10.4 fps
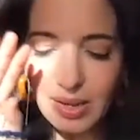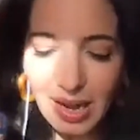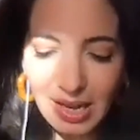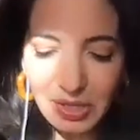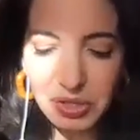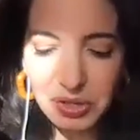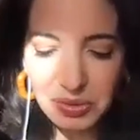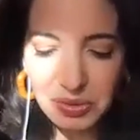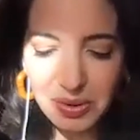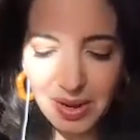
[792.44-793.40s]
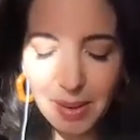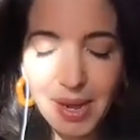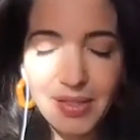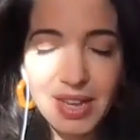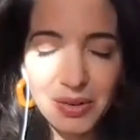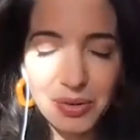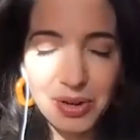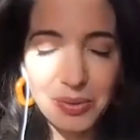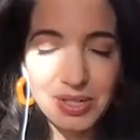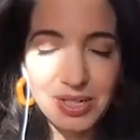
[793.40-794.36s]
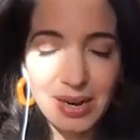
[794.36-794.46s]
cut to, I'm on the internet
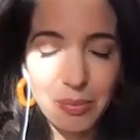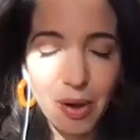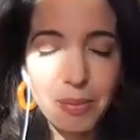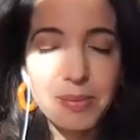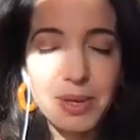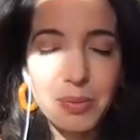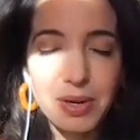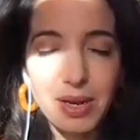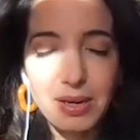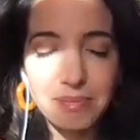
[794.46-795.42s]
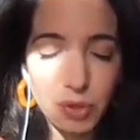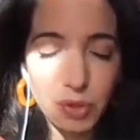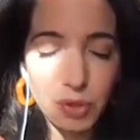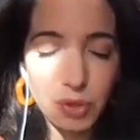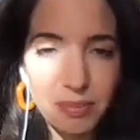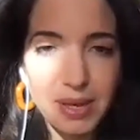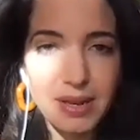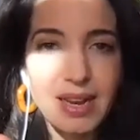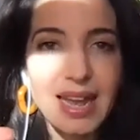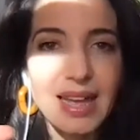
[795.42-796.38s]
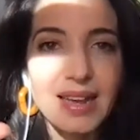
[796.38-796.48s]
one day, probably when I shouldn't have
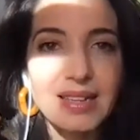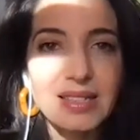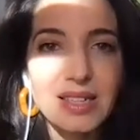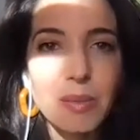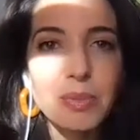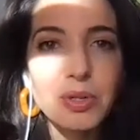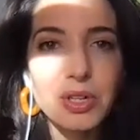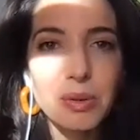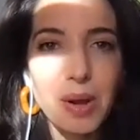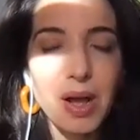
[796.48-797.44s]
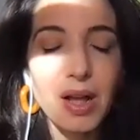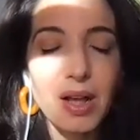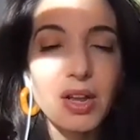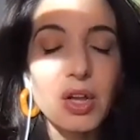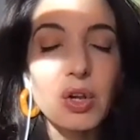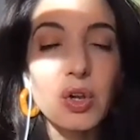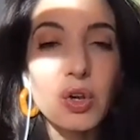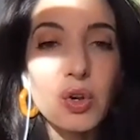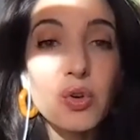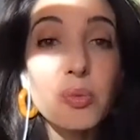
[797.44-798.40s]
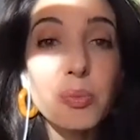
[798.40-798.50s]
been, and I stumbled upon a
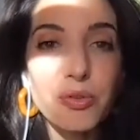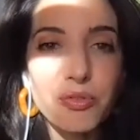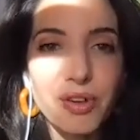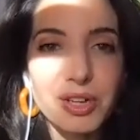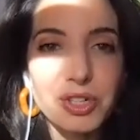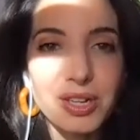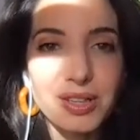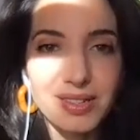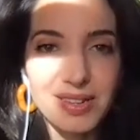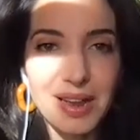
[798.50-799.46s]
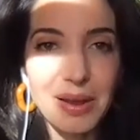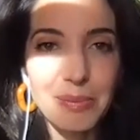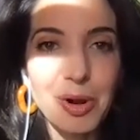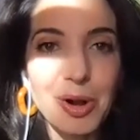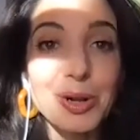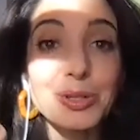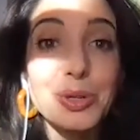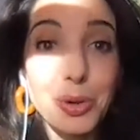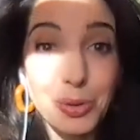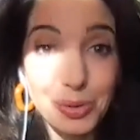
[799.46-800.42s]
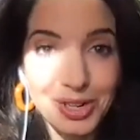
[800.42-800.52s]
new profession at the time called
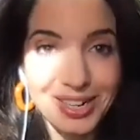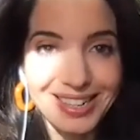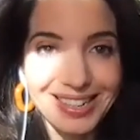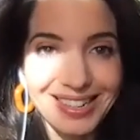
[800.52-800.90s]
coaching.